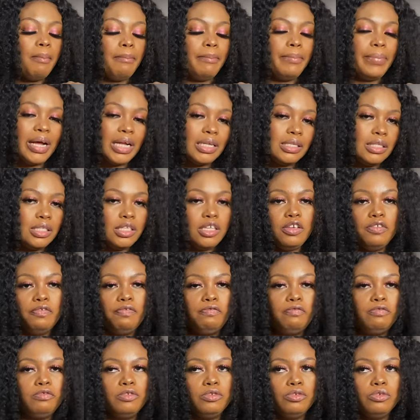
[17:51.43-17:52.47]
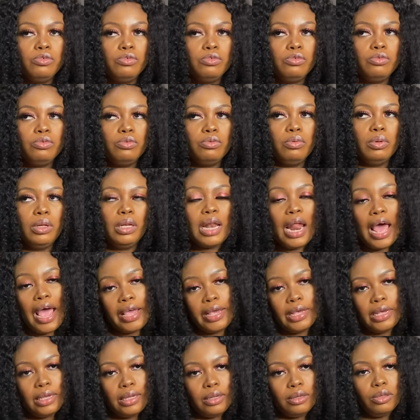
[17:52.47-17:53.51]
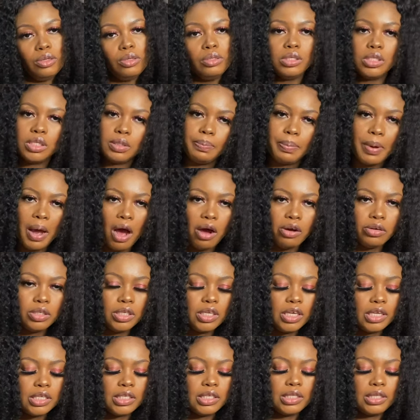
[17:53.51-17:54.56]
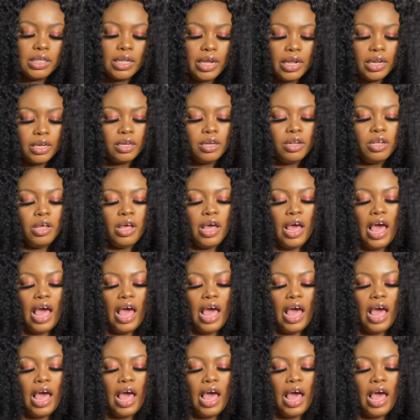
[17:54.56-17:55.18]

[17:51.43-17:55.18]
but if you like loose powders, then